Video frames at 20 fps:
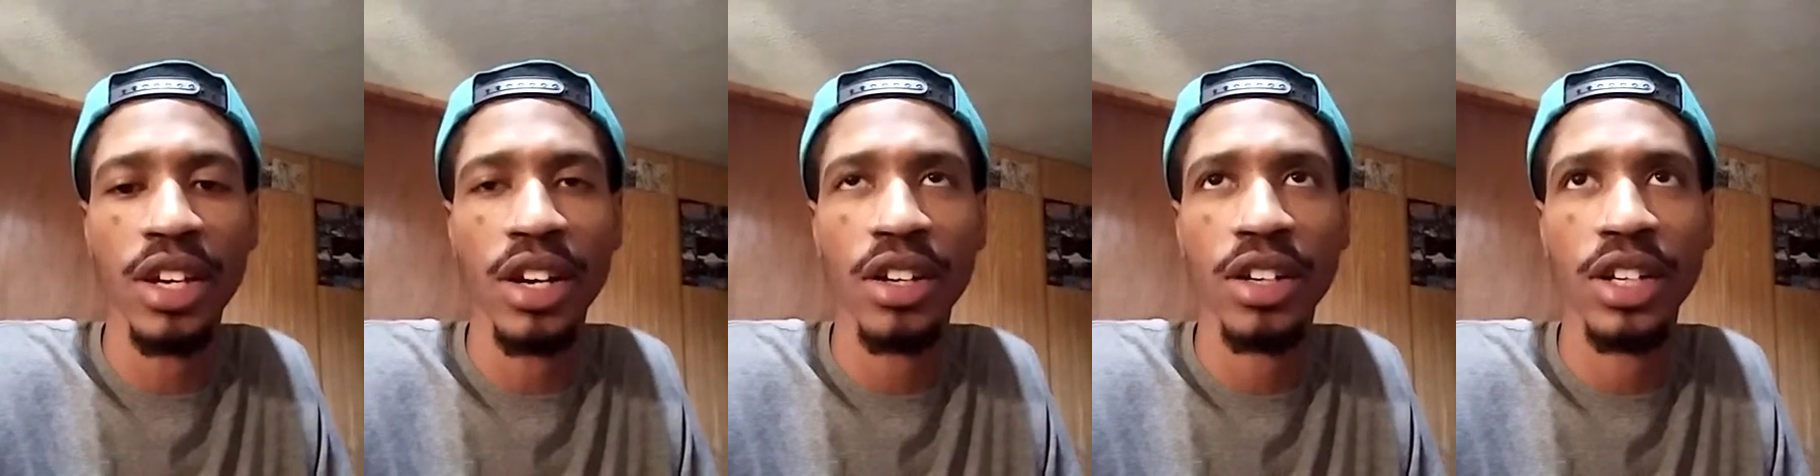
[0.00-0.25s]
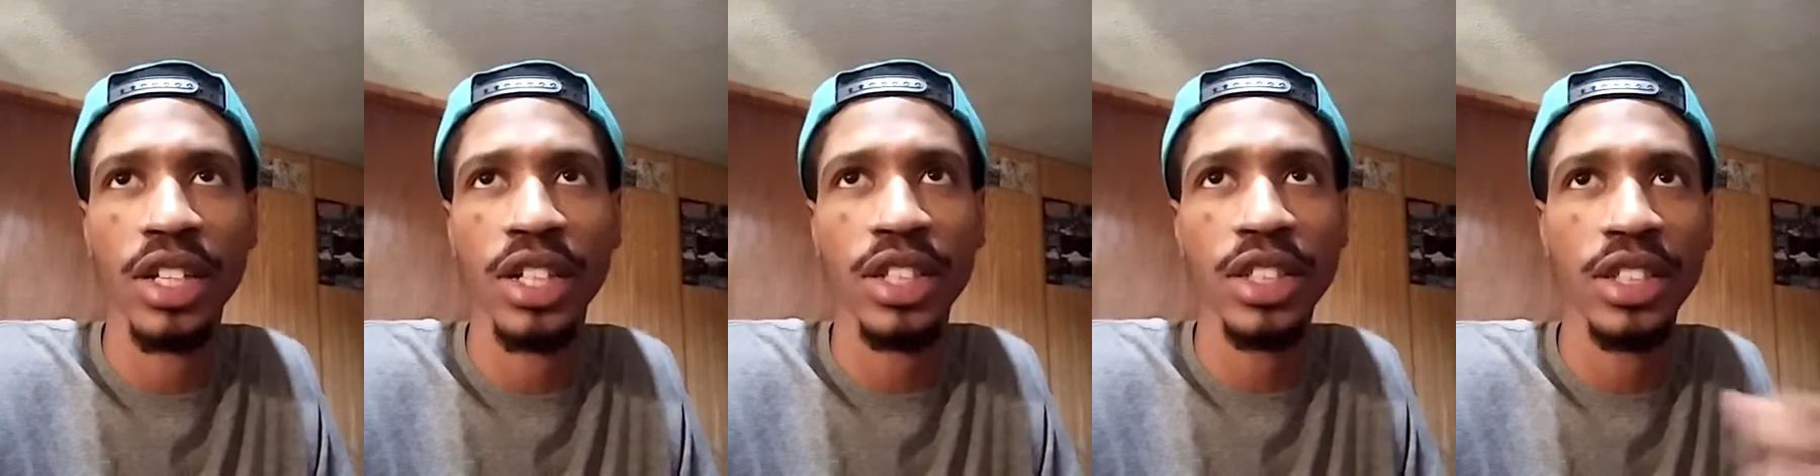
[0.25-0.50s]

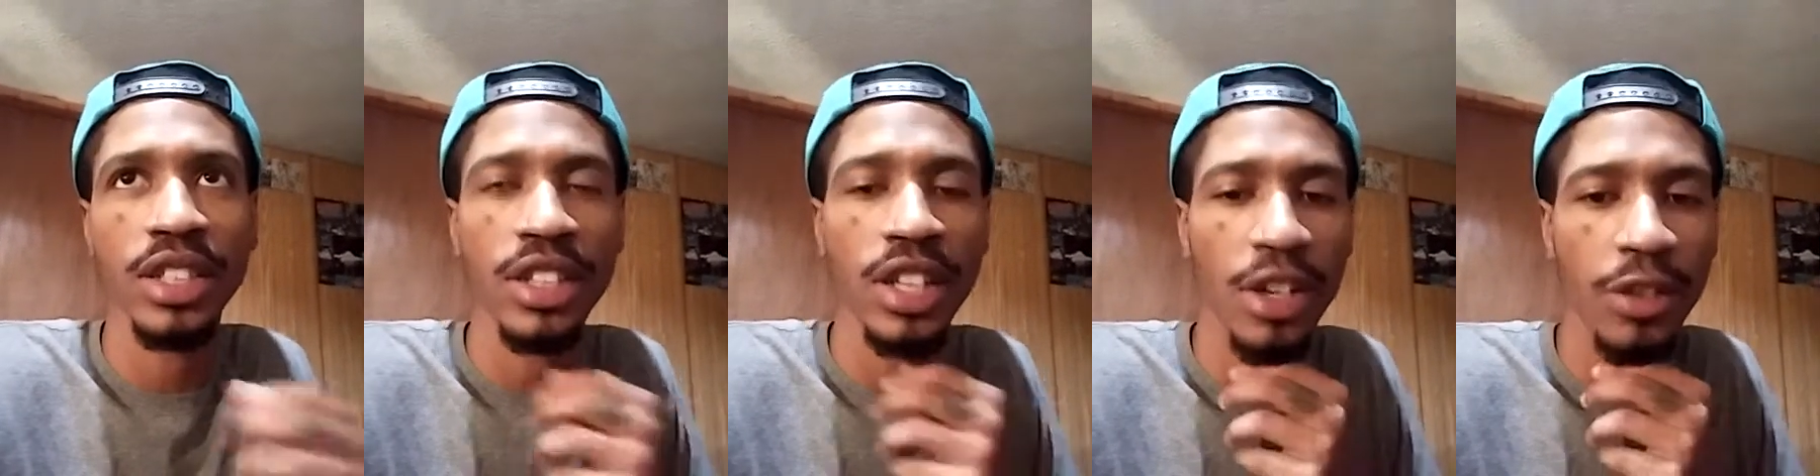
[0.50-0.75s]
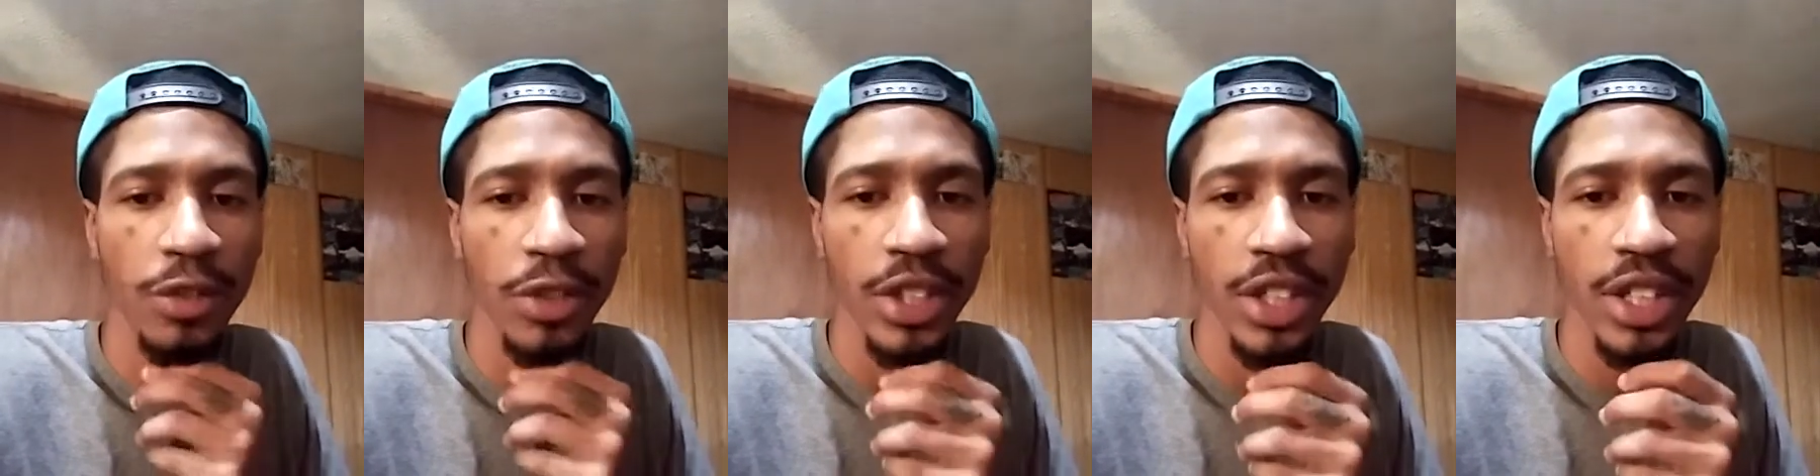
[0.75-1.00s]
y'all good,
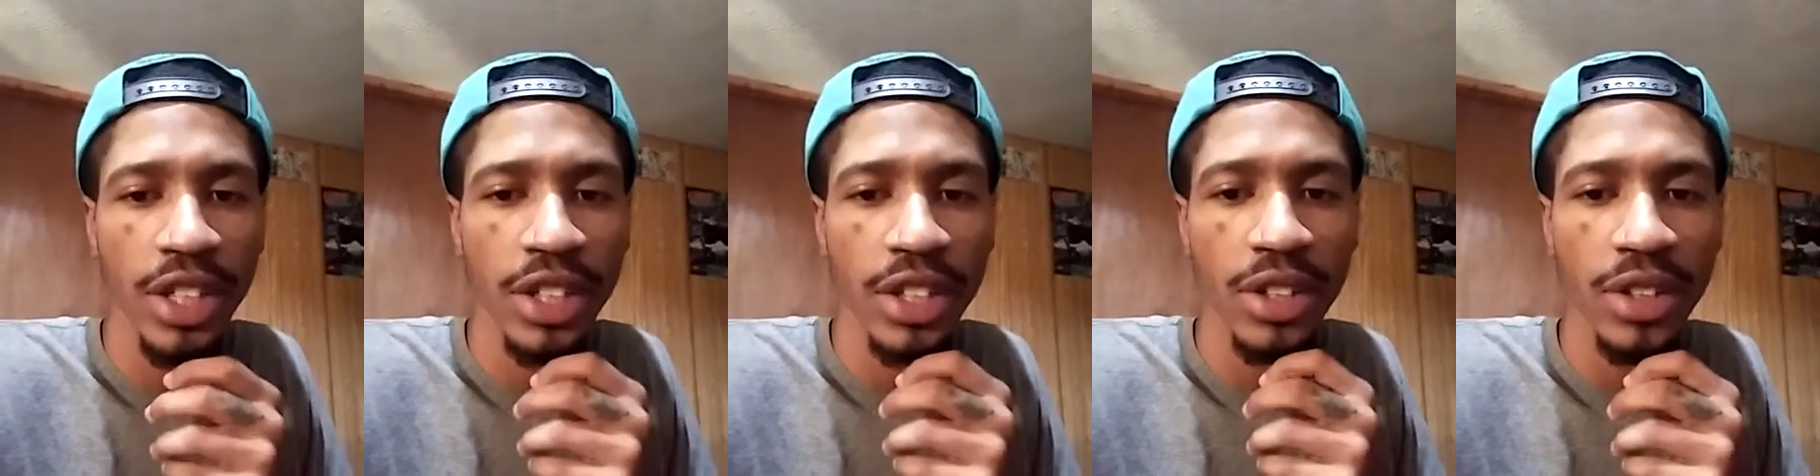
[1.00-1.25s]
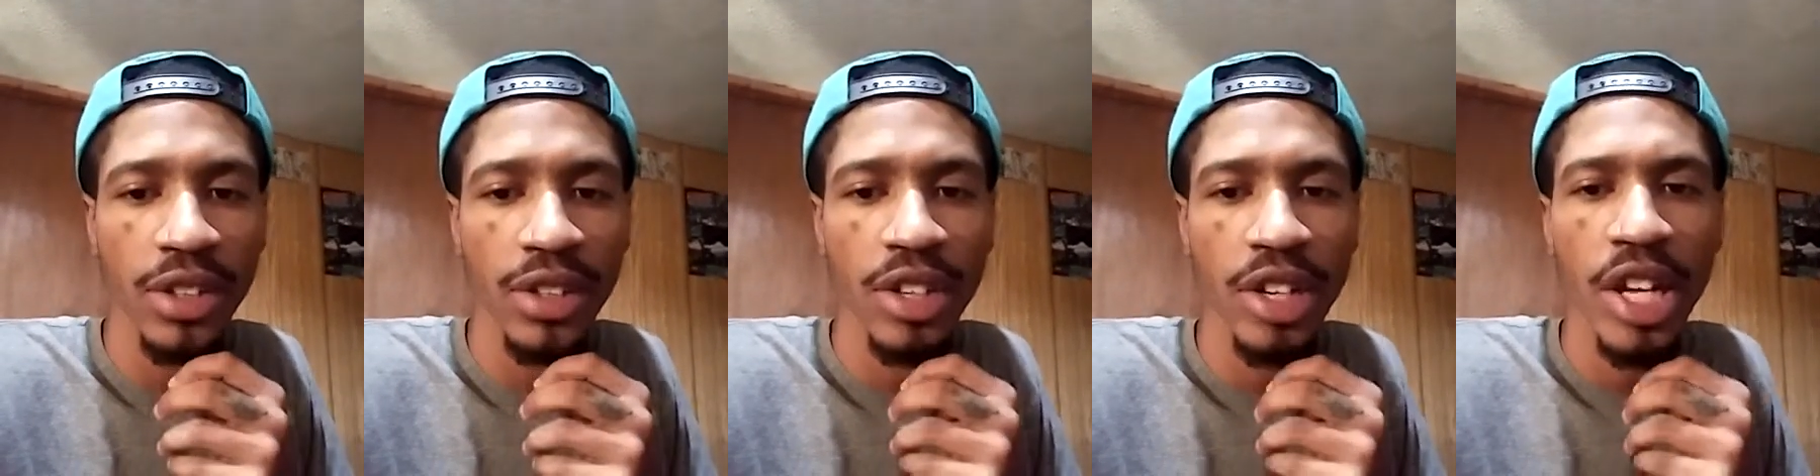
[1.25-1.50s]
y'all free to
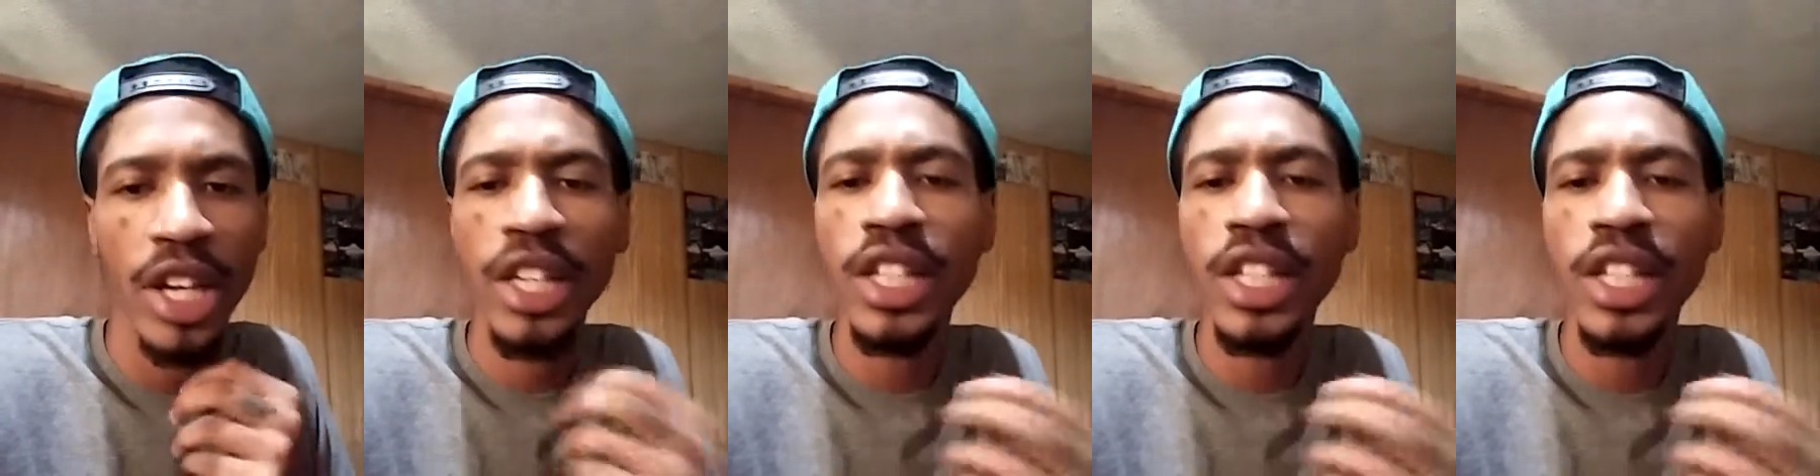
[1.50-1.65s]
go.